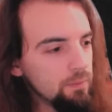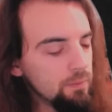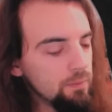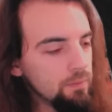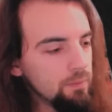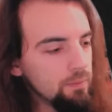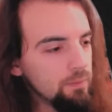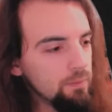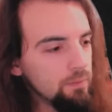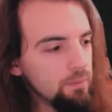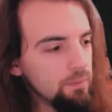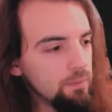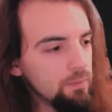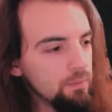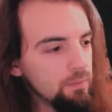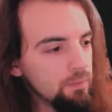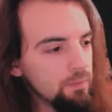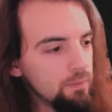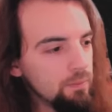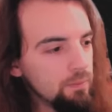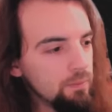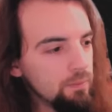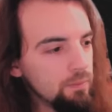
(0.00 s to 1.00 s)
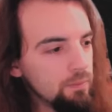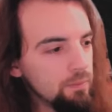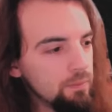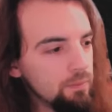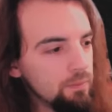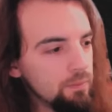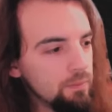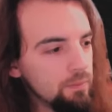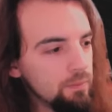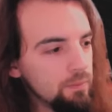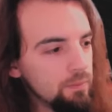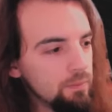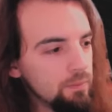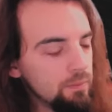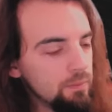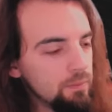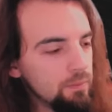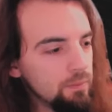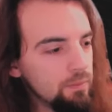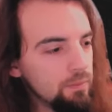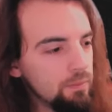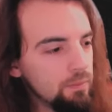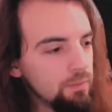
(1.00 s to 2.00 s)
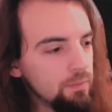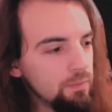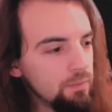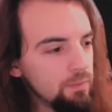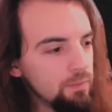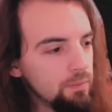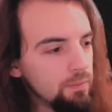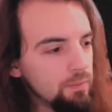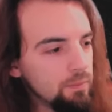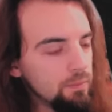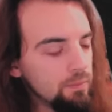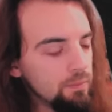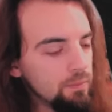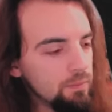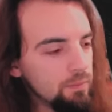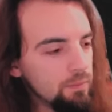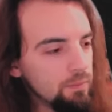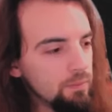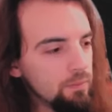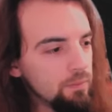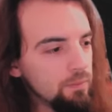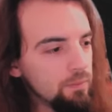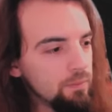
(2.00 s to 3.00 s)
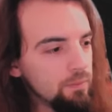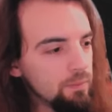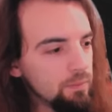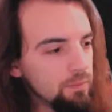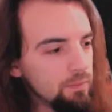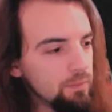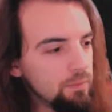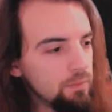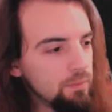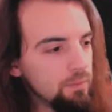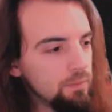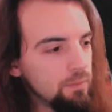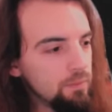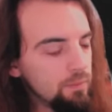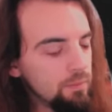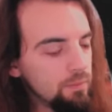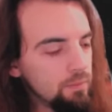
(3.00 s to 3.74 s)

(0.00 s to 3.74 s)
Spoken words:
No words are spoken by the person on screen.